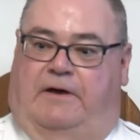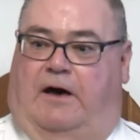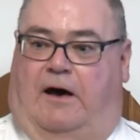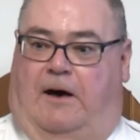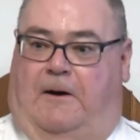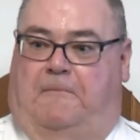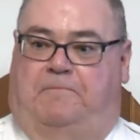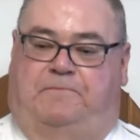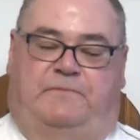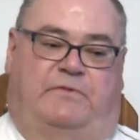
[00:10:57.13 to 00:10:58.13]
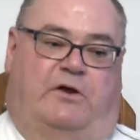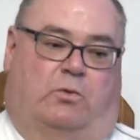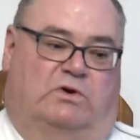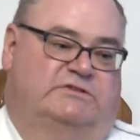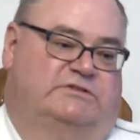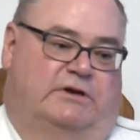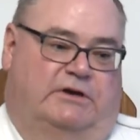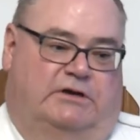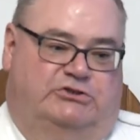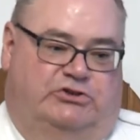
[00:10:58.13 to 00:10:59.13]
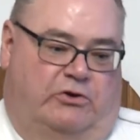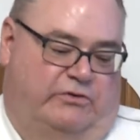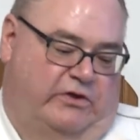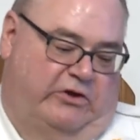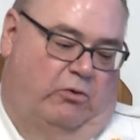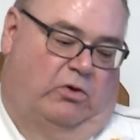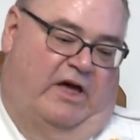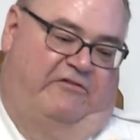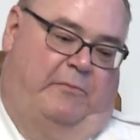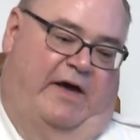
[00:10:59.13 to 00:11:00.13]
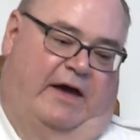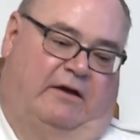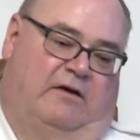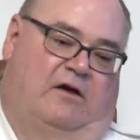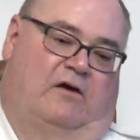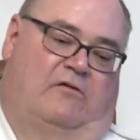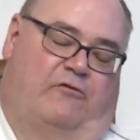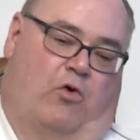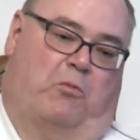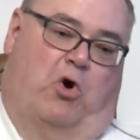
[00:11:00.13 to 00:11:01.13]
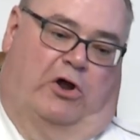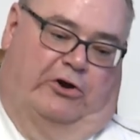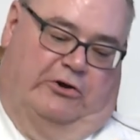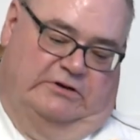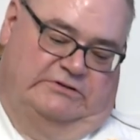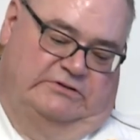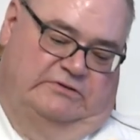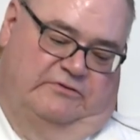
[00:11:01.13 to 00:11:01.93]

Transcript: Um, there was a, a, joke that the old LIFEPAK four monitors